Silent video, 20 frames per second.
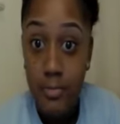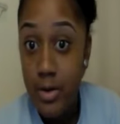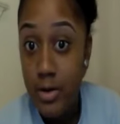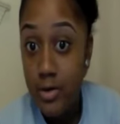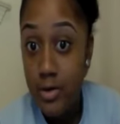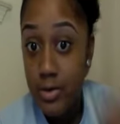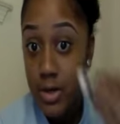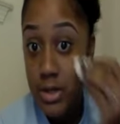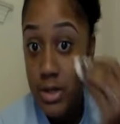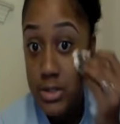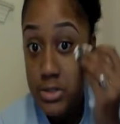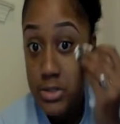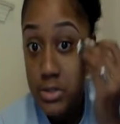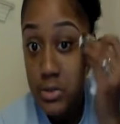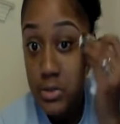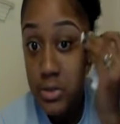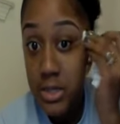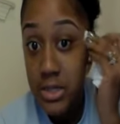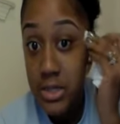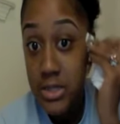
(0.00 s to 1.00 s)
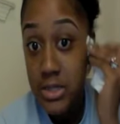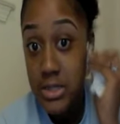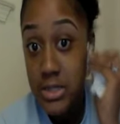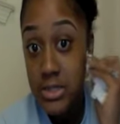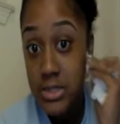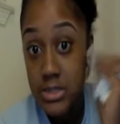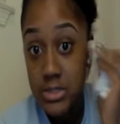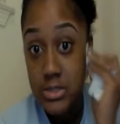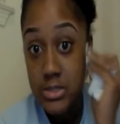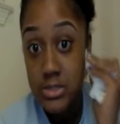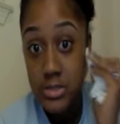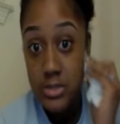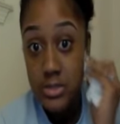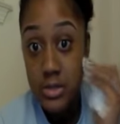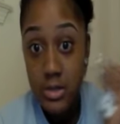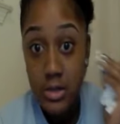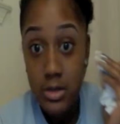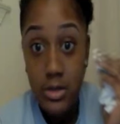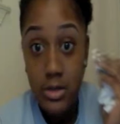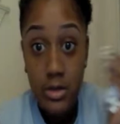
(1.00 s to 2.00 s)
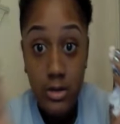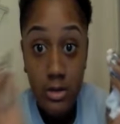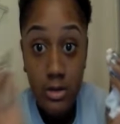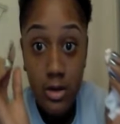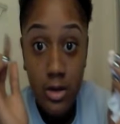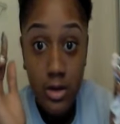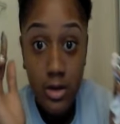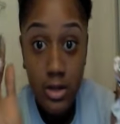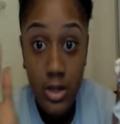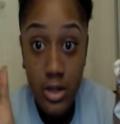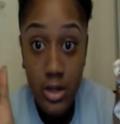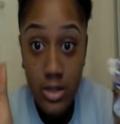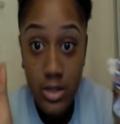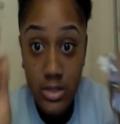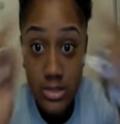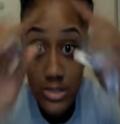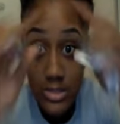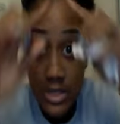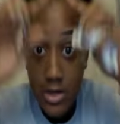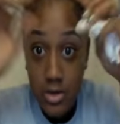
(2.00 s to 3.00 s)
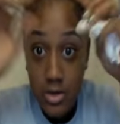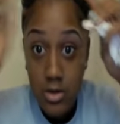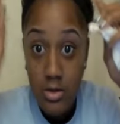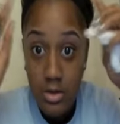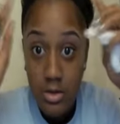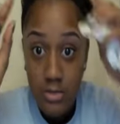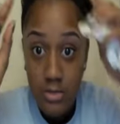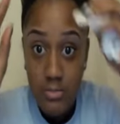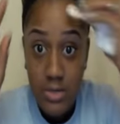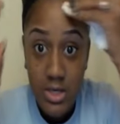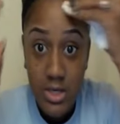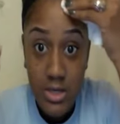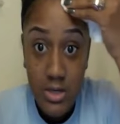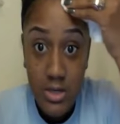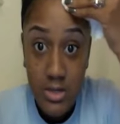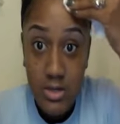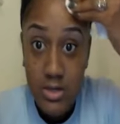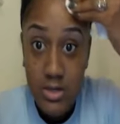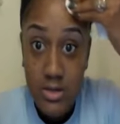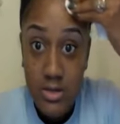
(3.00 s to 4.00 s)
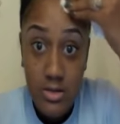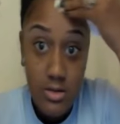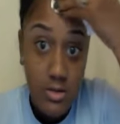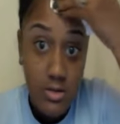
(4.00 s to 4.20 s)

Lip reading: Okay, so like this. Again, it's not all up here.